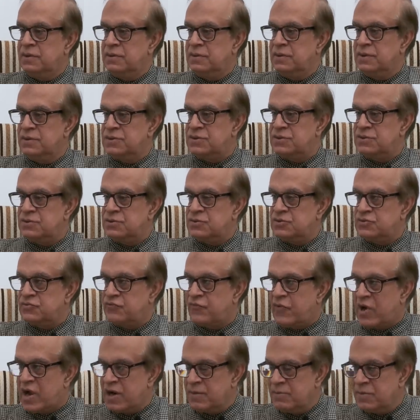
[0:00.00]
The
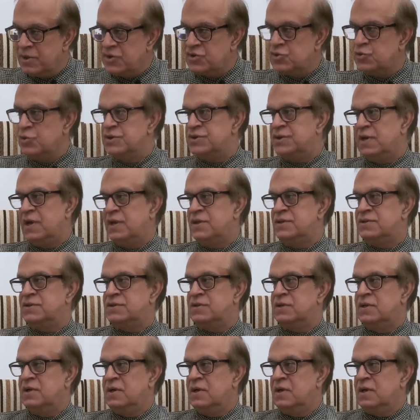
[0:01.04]
farmer
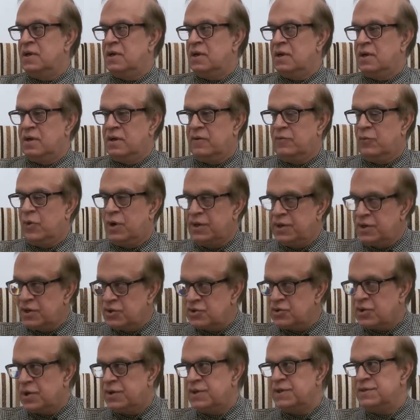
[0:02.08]
suicides, water
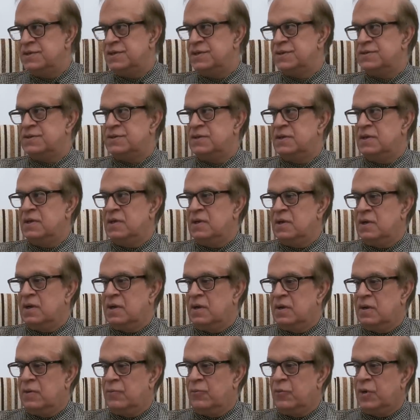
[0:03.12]
shortages.
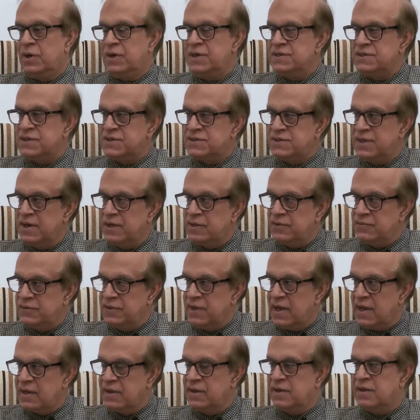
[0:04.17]
What is the state of
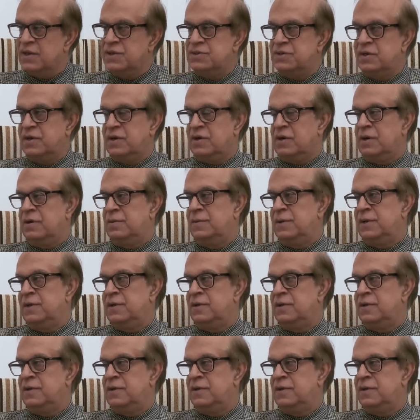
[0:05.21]
the agriculture economy?